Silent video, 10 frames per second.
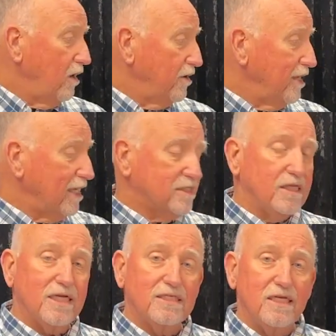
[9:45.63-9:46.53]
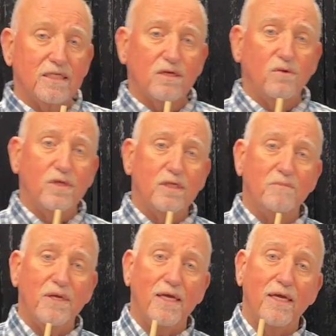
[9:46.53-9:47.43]
Our next lesson is going to
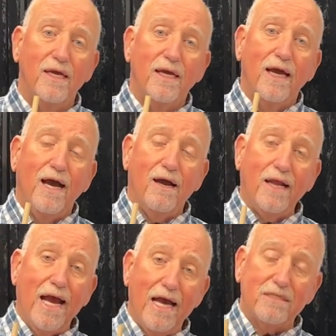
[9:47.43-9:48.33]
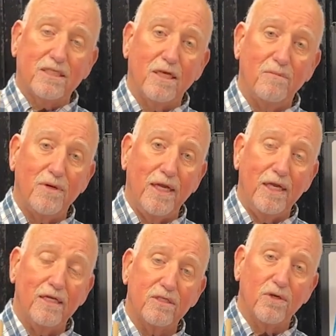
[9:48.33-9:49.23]
be how to ask somebody
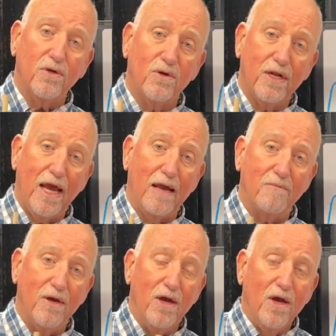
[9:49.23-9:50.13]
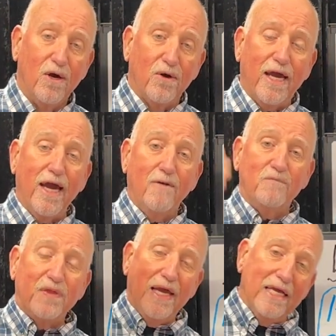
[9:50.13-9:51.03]
his or her name. Okay,
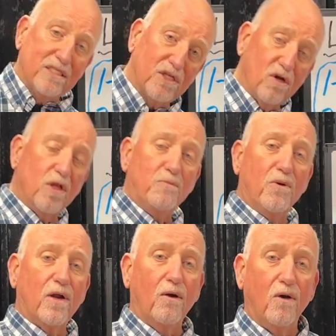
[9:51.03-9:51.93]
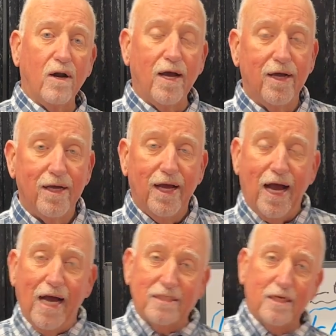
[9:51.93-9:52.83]
es todo por ahora.
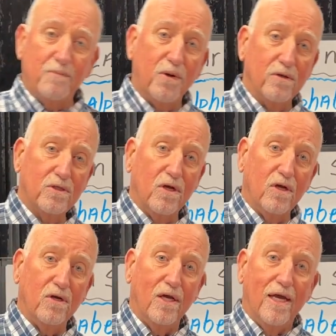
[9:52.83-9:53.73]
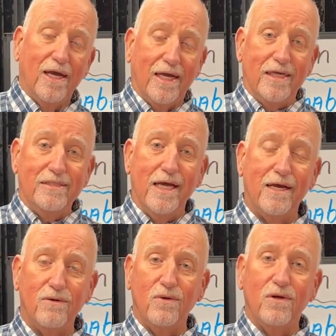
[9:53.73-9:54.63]
Hasta pronto. Que
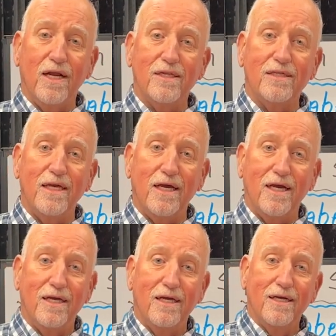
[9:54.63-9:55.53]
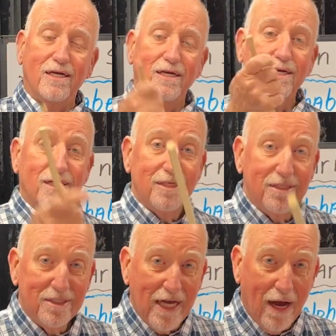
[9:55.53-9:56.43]
tengan un gran día.
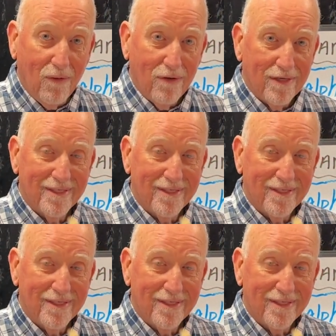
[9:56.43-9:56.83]
Ciao.